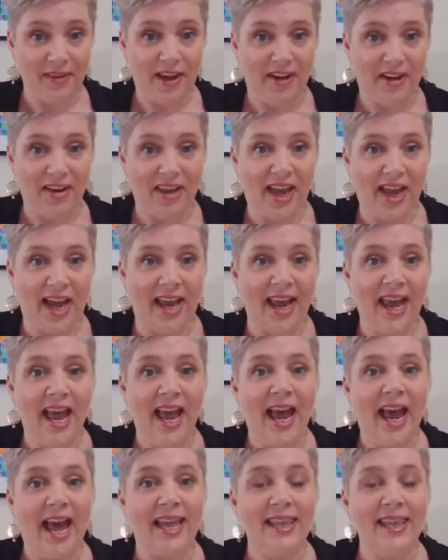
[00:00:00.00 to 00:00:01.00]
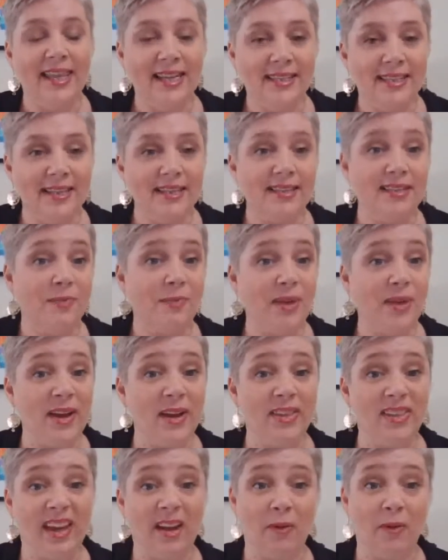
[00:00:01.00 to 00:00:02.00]
Okay, and this is the
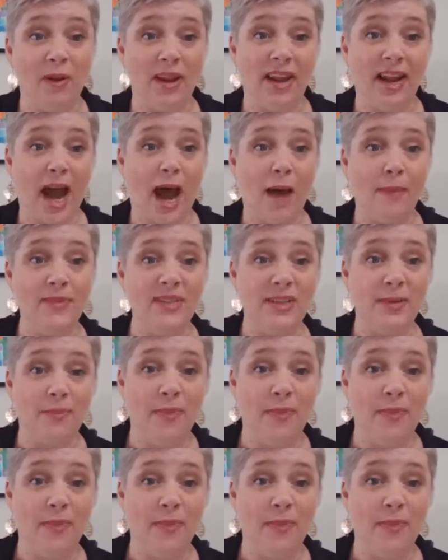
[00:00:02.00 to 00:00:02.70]
big thing when it comes to